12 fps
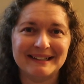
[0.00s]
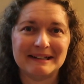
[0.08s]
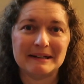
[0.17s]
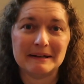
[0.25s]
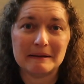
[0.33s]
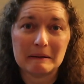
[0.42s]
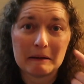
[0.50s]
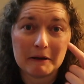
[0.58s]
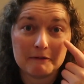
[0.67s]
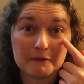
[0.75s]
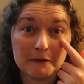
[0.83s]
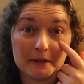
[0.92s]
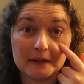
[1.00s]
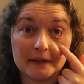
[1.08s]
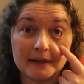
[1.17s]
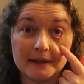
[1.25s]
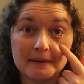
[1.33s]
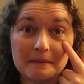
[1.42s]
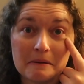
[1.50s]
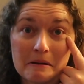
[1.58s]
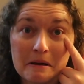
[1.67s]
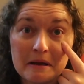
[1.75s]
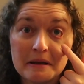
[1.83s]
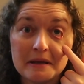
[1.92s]
Uh, I feel like I
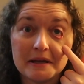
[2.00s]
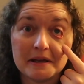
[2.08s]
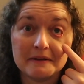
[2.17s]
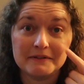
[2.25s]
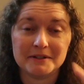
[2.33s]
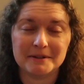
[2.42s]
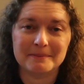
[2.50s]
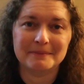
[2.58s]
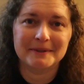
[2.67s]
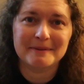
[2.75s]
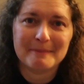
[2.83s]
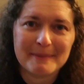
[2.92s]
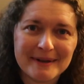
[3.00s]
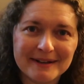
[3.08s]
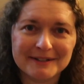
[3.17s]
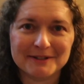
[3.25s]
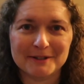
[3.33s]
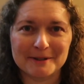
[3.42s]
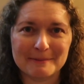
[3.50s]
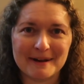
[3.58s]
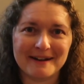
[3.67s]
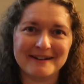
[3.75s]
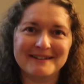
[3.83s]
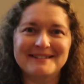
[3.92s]
have some bags under
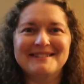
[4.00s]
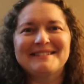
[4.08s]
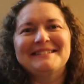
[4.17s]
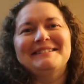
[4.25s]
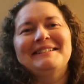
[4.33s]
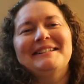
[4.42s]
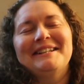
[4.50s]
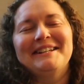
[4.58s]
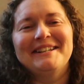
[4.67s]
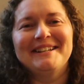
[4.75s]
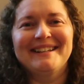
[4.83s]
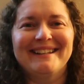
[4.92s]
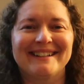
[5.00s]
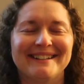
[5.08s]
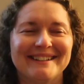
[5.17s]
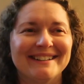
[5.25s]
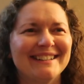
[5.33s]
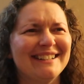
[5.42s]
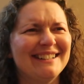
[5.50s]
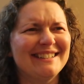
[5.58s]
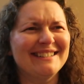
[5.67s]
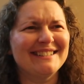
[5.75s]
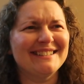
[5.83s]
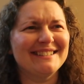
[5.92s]
my eyes. Uh, it
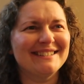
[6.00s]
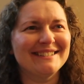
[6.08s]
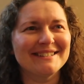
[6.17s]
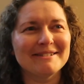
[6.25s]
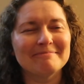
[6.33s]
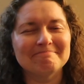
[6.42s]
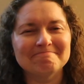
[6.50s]
is